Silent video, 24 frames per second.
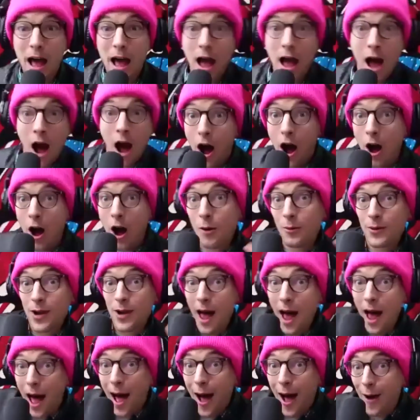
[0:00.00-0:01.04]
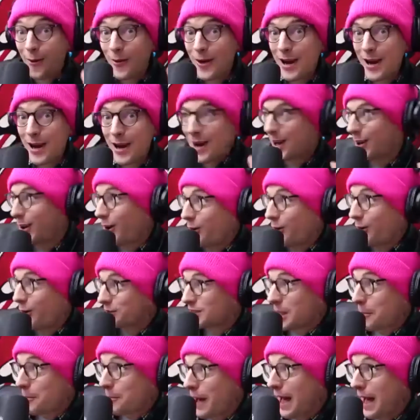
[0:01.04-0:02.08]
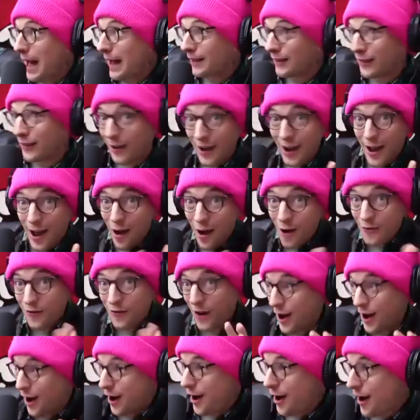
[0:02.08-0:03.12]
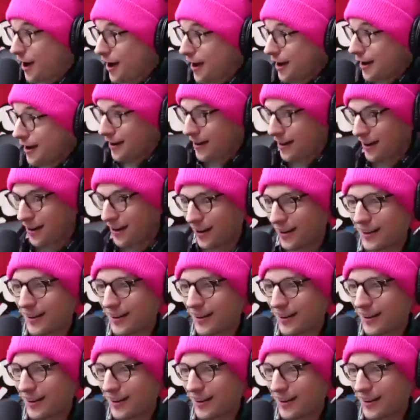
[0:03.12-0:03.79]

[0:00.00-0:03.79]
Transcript: Oh no, here comes the bad guy over here.